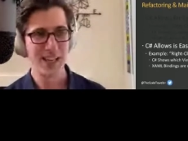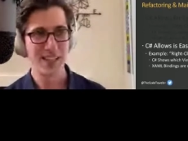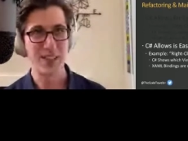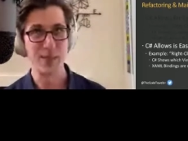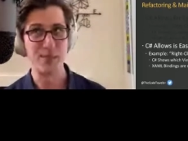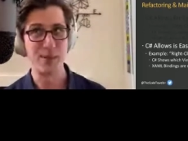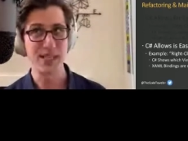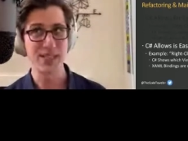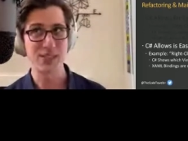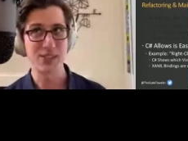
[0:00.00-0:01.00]
the
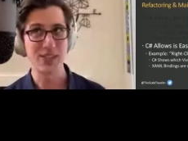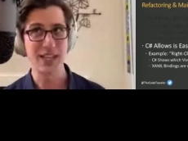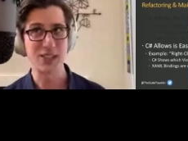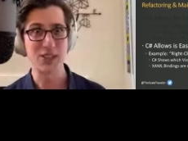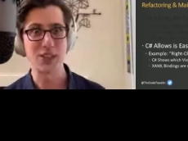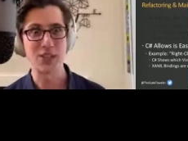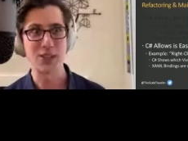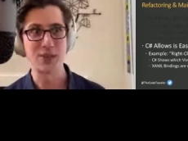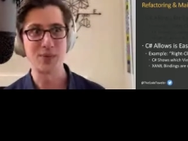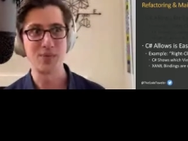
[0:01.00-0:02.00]
best
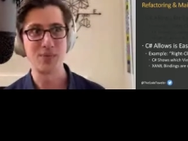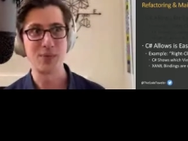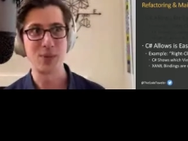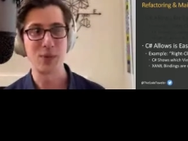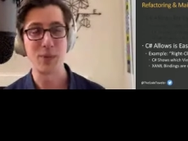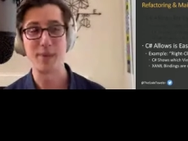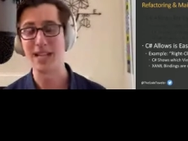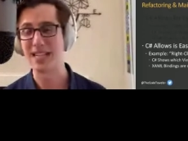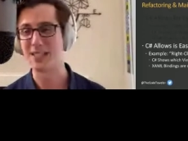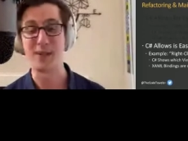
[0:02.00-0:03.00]
answer, or
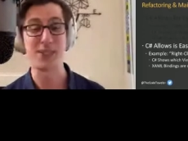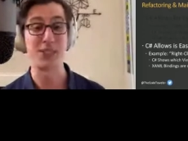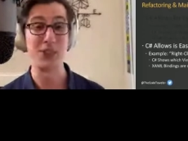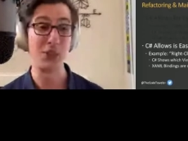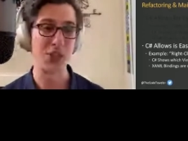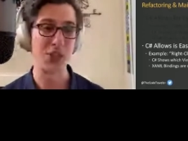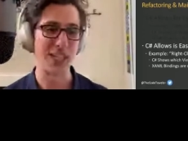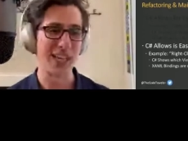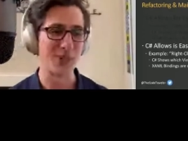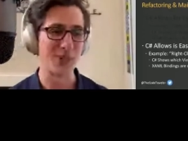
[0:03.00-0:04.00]
I guess the best solution
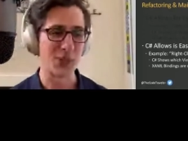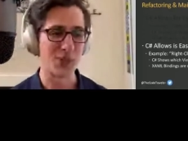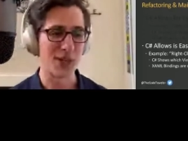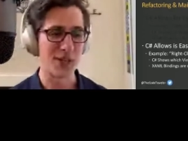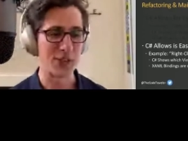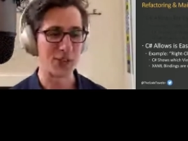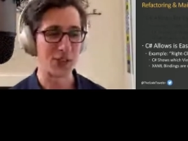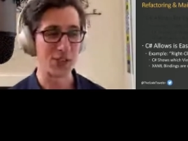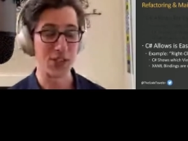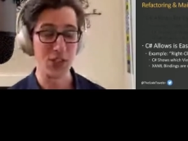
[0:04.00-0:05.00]
I've heard so far, is
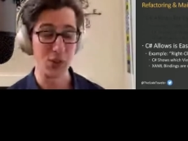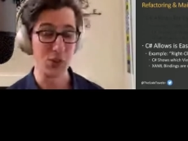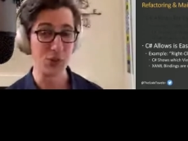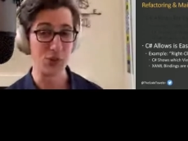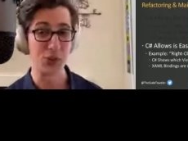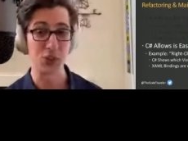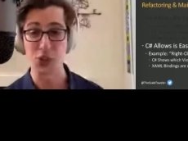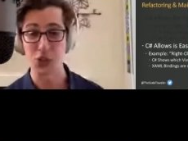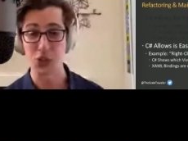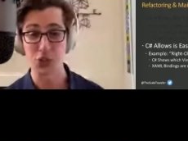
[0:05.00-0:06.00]
just to use the
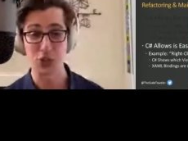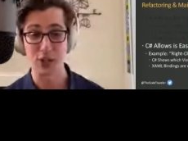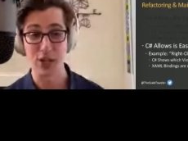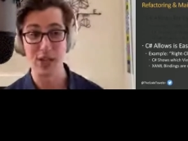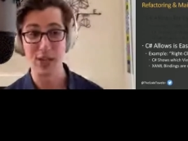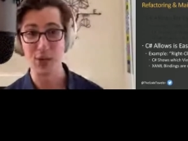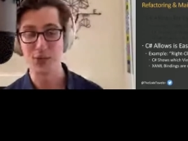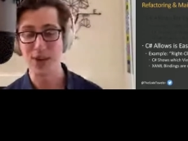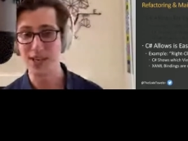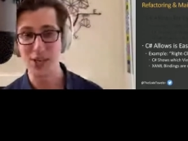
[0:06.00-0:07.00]
search. So like
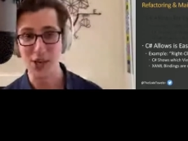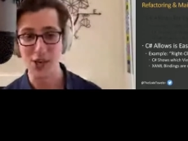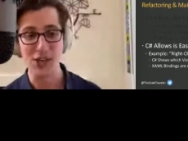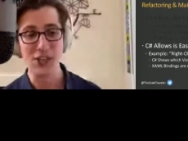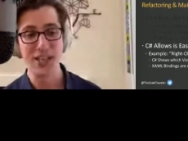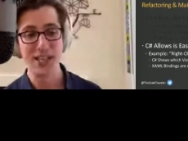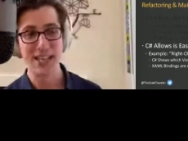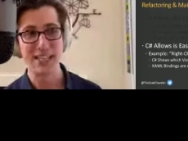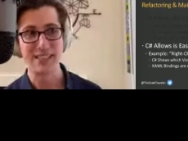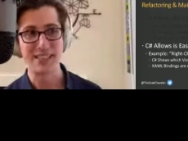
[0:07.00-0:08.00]
find all
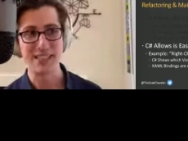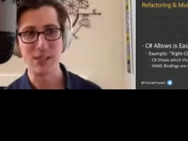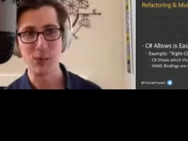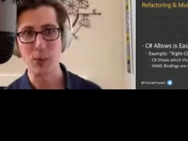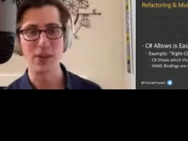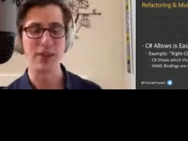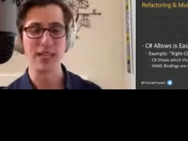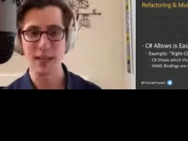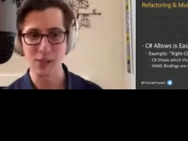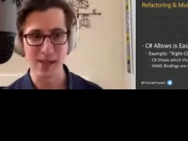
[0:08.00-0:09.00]
and see where the
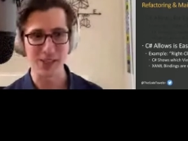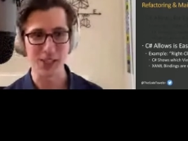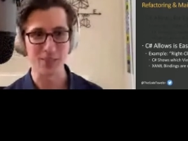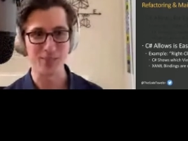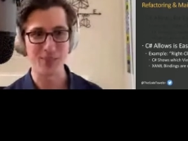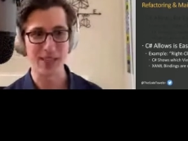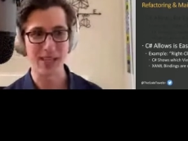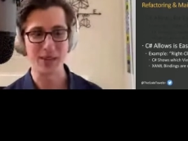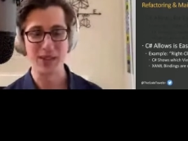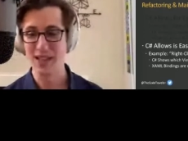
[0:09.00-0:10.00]
names match up.
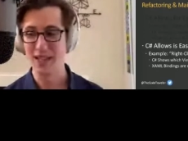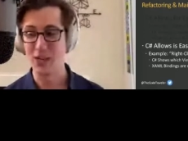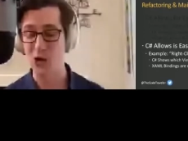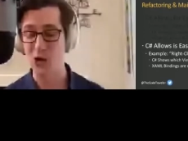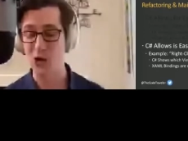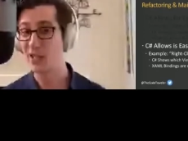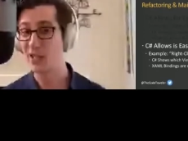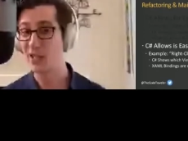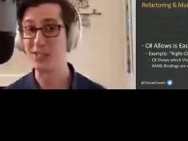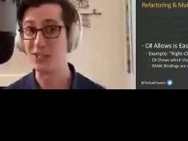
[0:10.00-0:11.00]
And hopefully
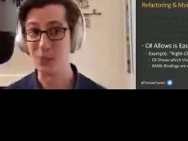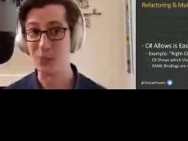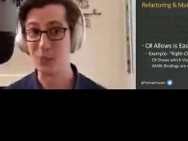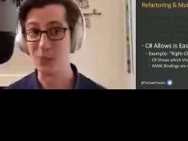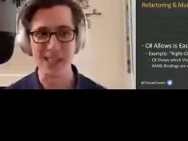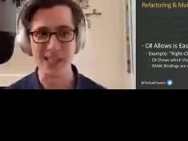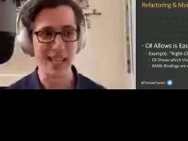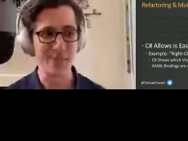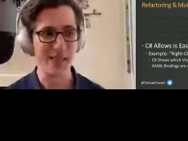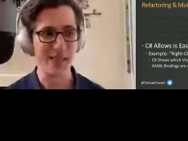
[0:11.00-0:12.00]
you haven't duplicated the
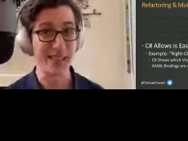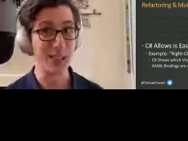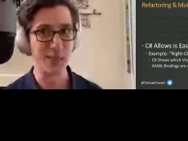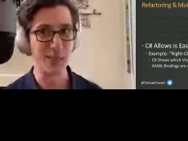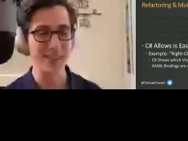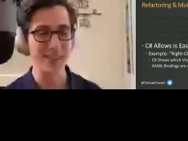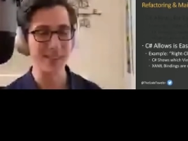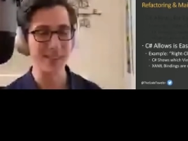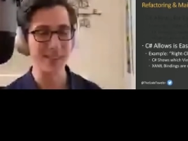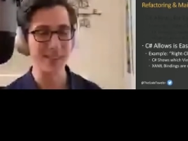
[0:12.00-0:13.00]
name like is
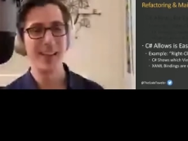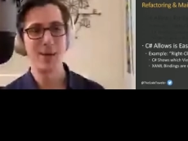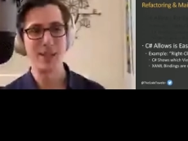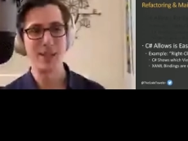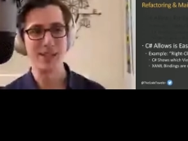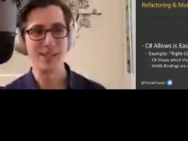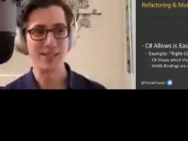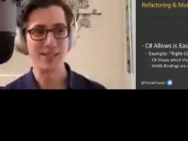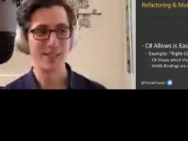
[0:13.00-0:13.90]
busy, because